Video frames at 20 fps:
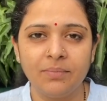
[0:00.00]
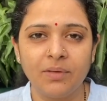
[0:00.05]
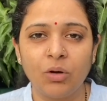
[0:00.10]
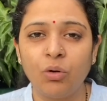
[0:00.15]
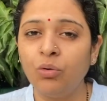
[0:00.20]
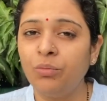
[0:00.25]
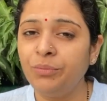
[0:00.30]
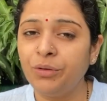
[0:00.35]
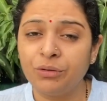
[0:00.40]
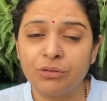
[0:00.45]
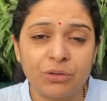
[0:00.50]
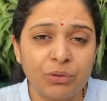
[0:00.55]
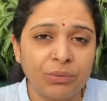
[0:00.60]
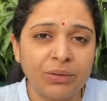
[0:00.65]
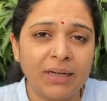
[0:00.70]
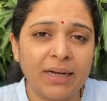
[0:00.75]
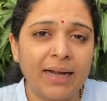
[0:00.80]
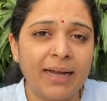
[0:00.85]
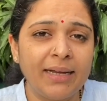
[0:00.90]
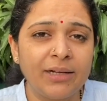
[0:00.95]
whom you don't
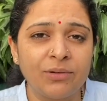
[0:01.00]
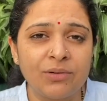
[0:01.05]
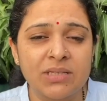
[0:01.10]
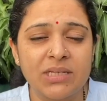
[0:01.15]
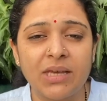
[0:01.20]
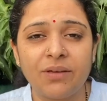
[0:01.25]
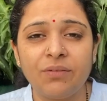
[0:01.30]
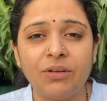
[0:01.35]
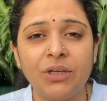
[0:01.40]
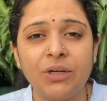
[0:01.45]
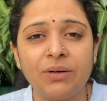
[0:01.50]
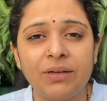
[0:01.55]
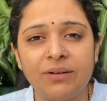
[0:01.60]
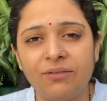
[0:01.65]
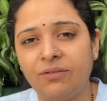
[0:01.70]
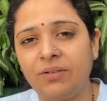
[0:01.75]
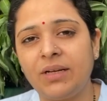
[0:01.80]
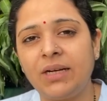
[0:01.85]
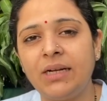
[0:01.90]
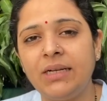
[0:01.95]
like, who's given you a
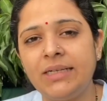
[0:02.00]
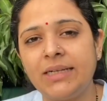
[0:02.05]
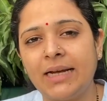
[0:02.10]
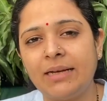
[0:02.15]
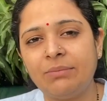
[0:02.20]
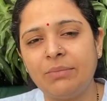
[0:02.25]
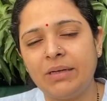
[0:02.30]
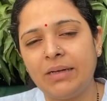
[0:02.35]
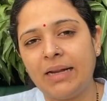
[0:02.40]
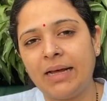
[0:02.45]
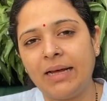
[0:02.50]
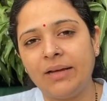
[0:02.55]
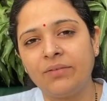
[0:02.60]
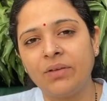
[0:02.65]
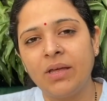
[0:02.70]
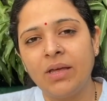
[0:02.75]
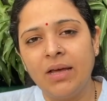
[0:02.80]
difficult time in life.